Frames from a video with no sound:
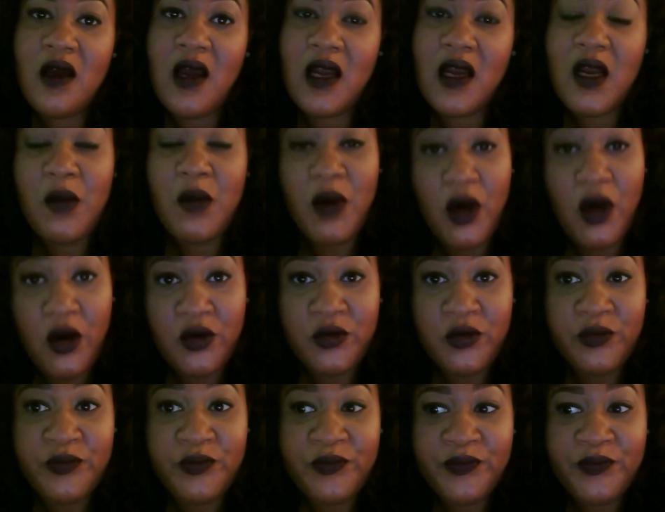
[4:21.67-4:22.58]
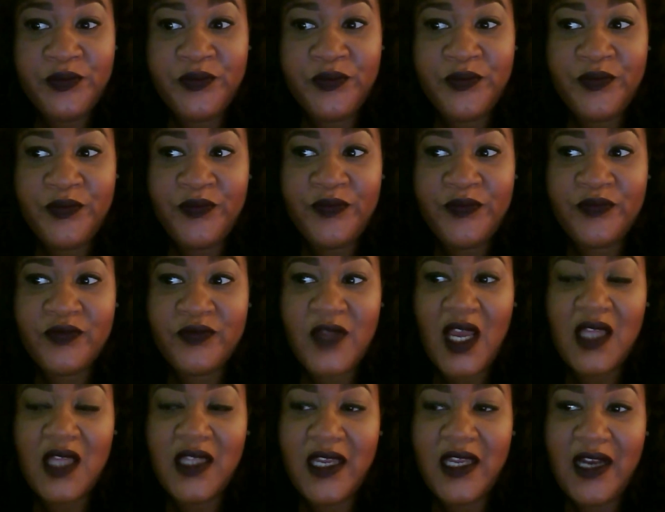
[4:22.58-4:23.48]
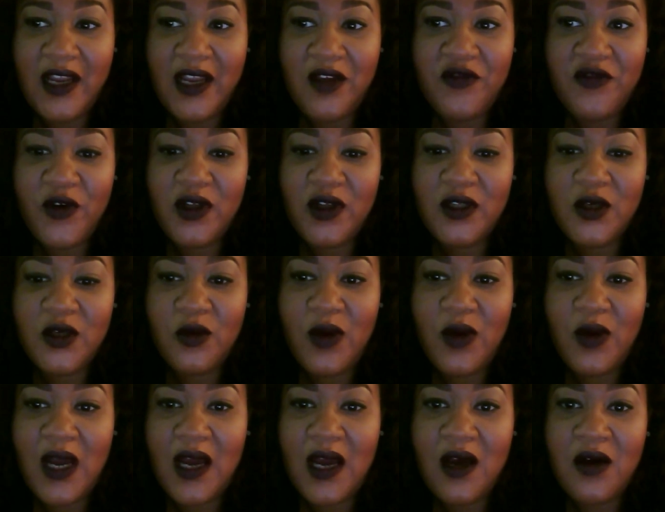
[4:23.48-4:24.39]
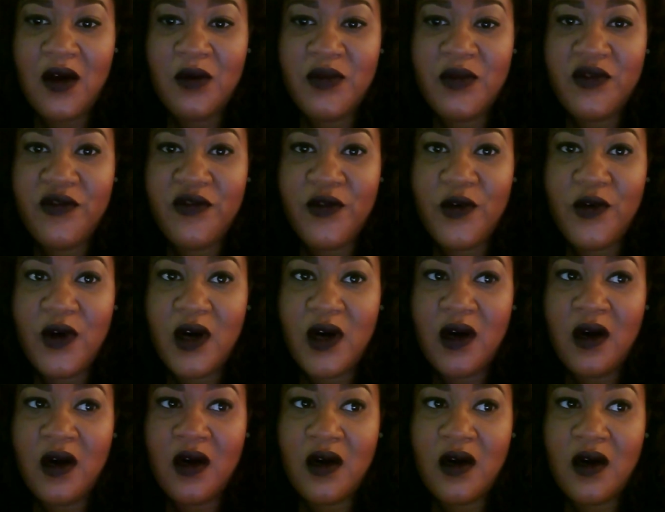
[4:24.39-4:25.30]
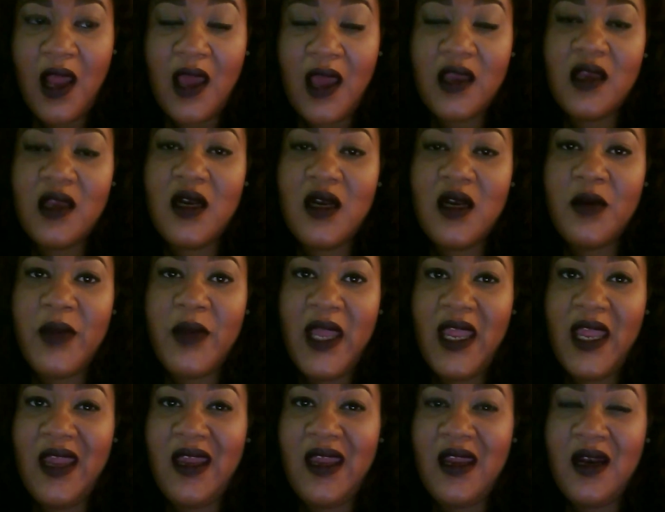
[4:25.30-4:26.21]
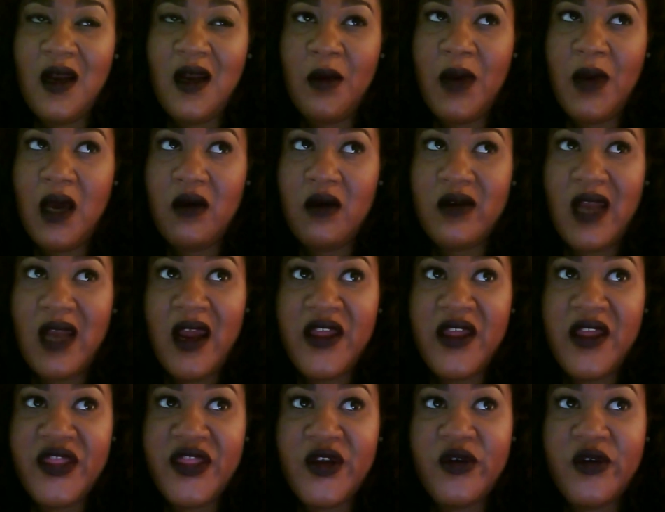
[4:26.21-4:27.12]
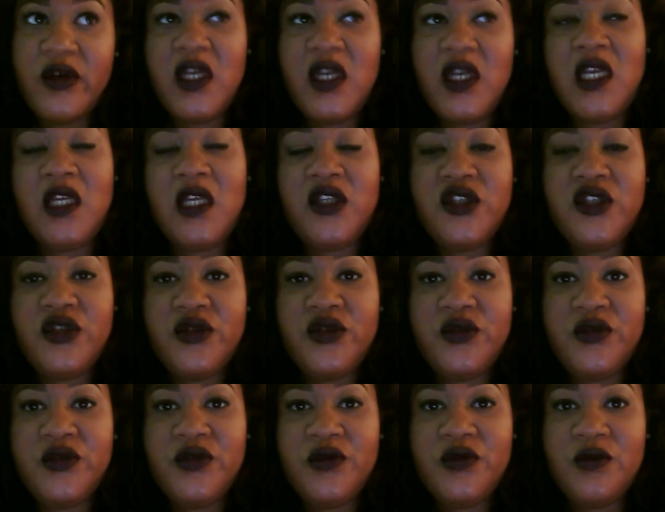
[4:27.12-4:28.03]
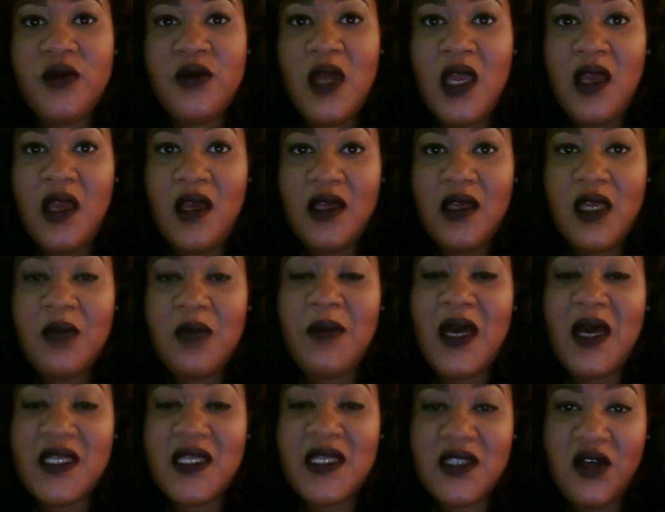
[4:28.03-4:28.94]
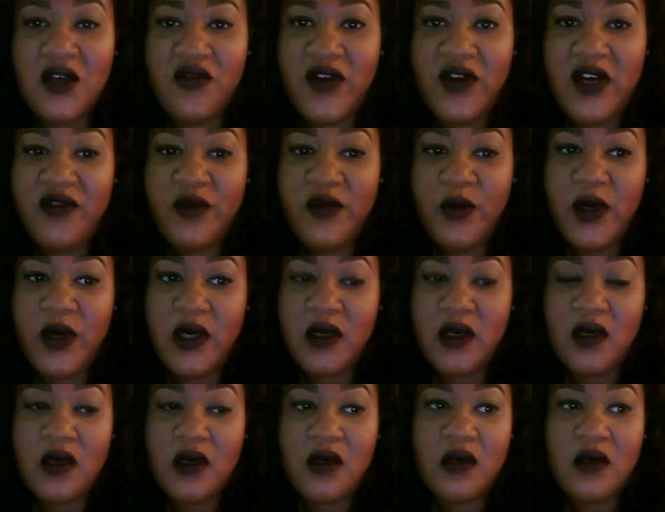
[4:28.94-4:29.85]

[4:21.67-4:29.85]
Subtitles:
I come home, I lay down for a little while. I get up at about 9:30 to get myself ready for work.